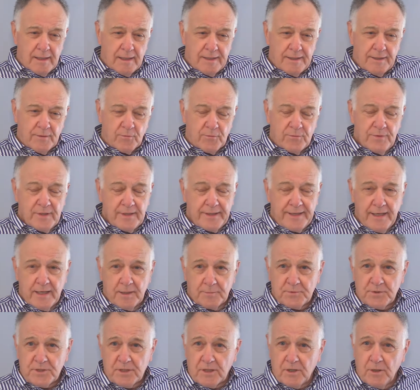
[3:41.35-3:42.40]
It really
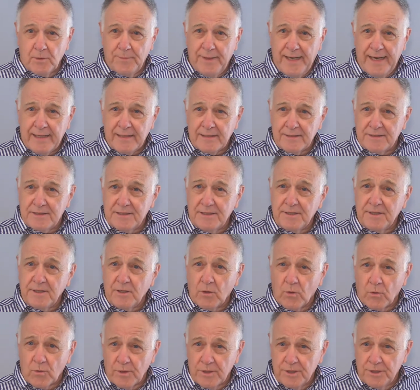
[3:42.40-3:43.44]
helps to go back and see the
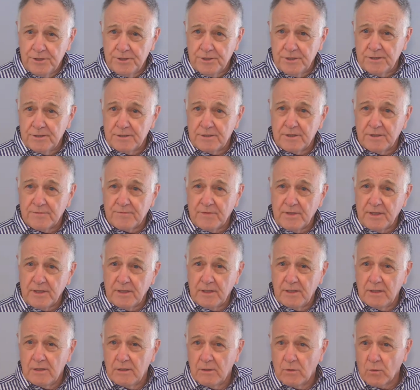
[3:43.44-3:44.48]
origins of the
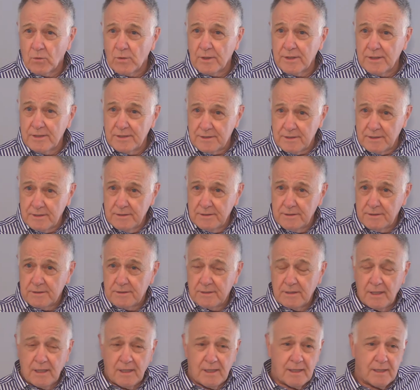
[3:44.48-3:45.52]

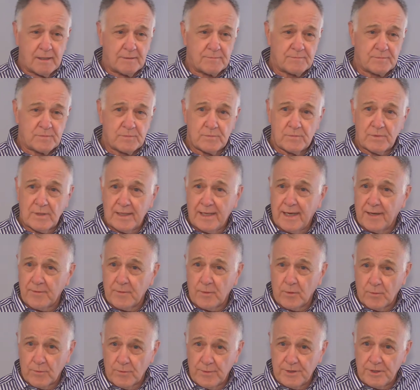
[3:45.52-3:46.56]
ordinances, how they
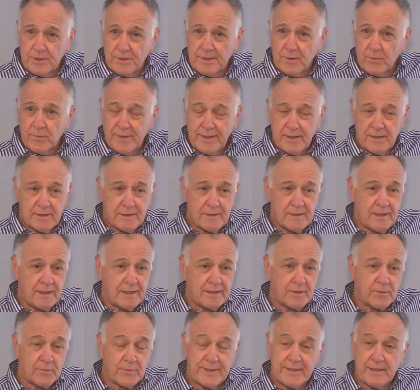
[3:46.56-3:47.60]
were originally written,
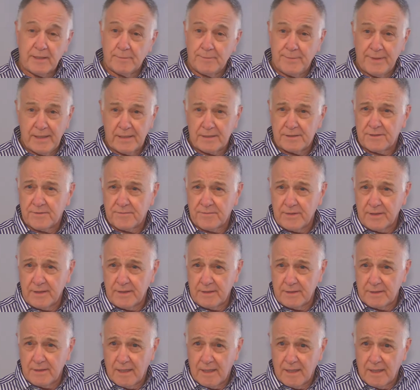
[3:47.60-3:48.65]
and to read the minutes of
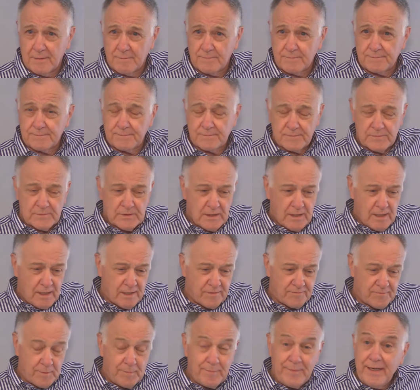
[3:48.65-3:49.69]
the
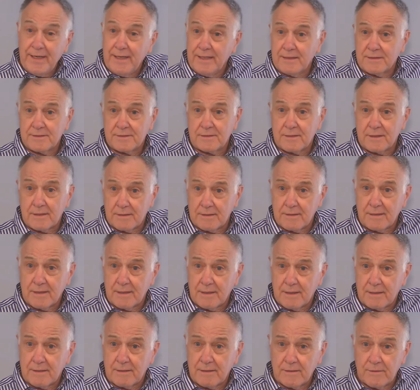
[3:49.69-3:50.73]
meetings that
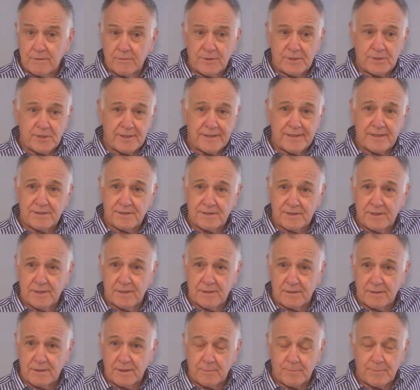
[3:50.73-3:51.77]
originally
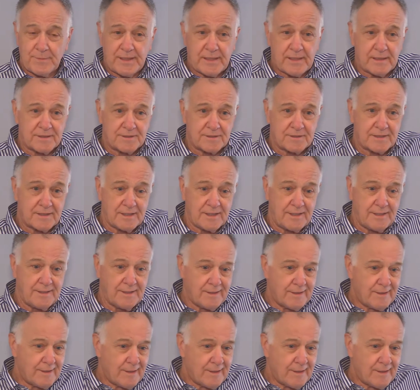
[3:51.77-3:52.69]
considered them, because the